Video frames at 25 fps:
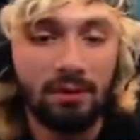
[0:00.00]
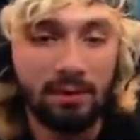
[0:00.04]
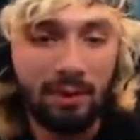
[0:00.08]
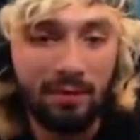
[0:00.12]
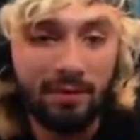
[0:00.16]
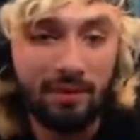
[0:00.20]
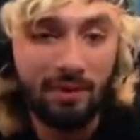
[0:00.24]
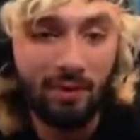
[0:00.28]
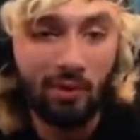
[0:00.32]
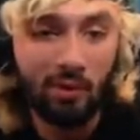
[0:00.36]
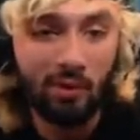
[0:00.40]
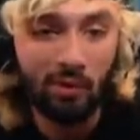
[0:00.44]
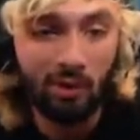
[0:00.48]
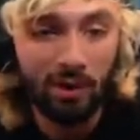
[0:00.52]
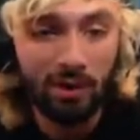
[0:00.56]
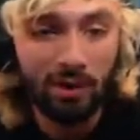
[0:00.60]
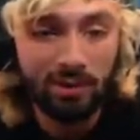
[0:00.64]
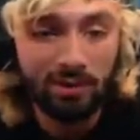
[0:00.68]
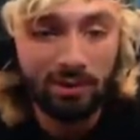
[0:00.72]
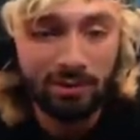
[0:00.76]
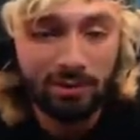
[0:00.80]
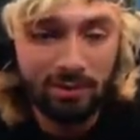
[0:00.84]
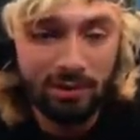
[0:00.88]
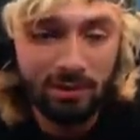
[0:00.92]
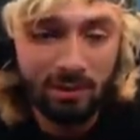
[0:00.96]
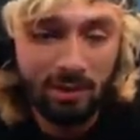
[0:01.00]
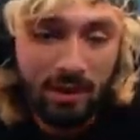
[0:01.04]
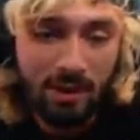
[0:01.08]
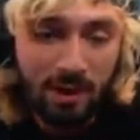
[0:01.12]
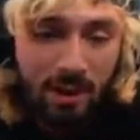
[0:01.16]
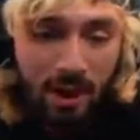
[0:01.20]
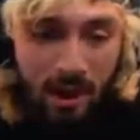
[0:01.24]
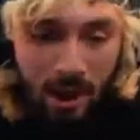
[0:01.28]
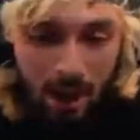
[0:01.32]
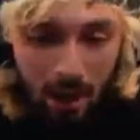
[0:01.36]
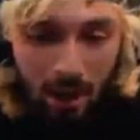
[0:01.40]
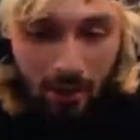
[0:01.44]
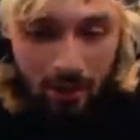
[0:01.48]
if anyone wants it,
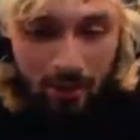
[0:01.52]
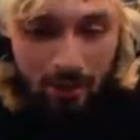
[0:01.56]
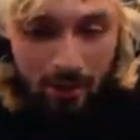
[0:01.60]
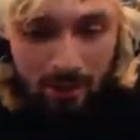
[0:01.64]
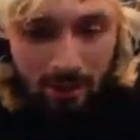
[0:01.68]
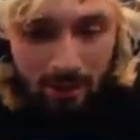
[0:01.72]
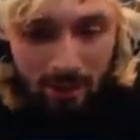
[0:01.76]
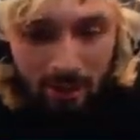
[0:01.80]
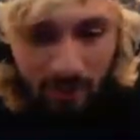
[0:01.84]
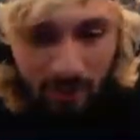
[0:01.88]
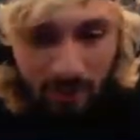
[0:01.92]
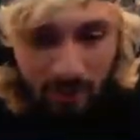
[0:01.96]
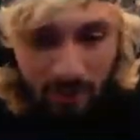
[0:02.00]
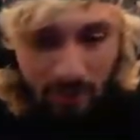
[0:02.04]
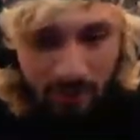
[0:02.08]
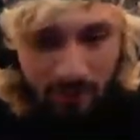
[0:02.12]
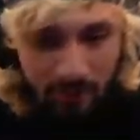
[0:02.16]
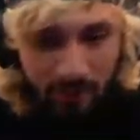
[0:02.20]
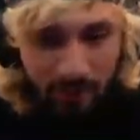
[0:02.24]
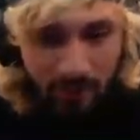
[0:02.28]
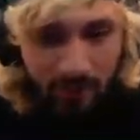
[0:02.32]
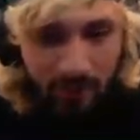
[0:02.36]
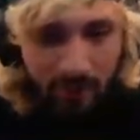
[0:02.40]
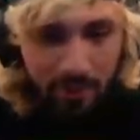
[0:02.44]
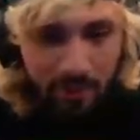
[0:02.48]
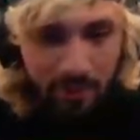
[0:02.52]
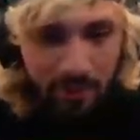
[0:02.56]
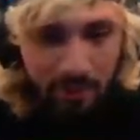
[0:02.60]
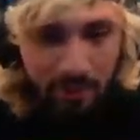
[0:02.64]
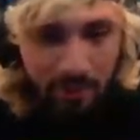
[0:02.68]
I'll do a giveaway for it.